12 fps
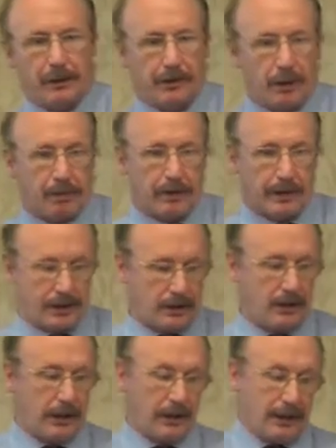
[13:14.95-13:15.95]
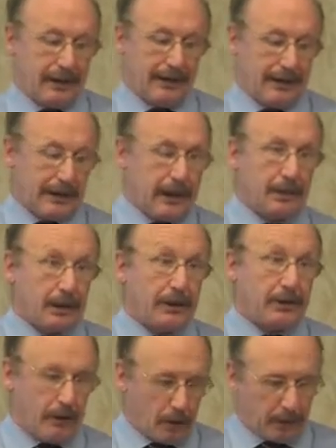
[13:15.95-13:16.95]
If I do an operation,
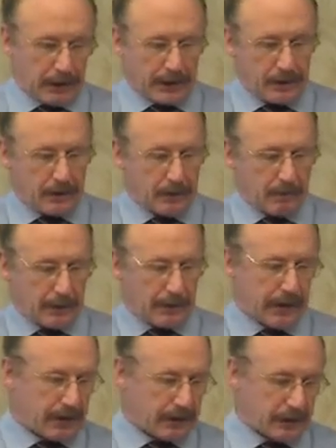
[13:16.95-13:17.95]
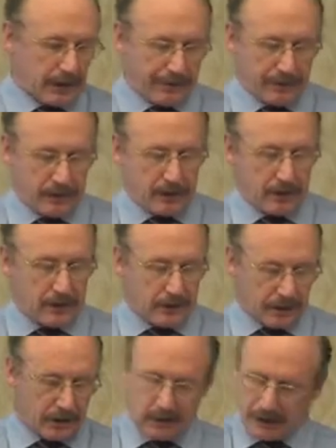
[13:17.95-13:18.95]
I might be doing the operation, but I need a
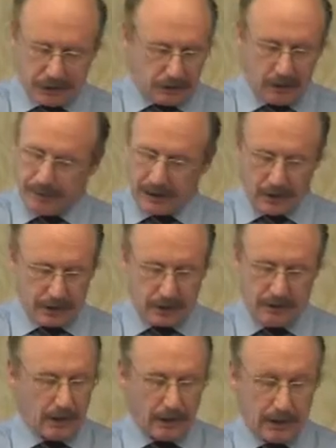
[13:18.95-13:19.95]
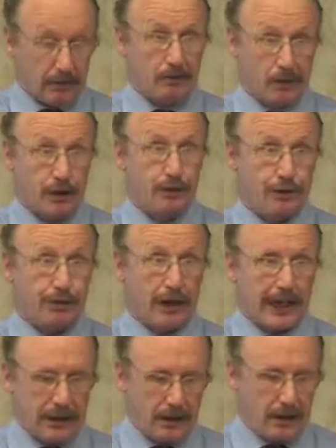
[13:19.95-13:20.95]
staff nurse, a scrub nurse
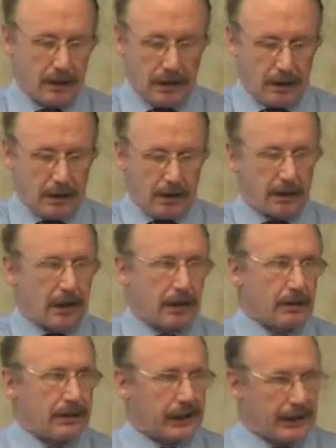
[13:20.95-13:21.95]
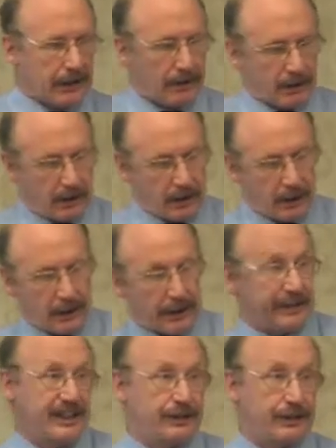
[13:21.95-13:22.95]
who's trained. I will
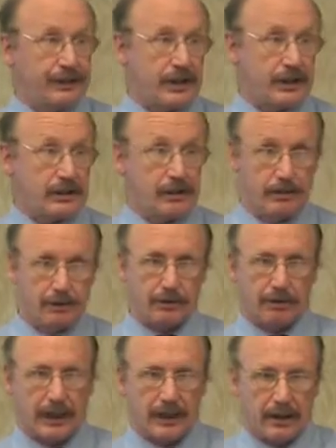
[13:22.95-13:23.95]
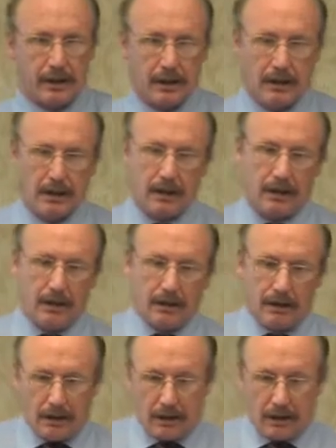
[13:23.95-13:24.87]
need an anaesthetist who's trained.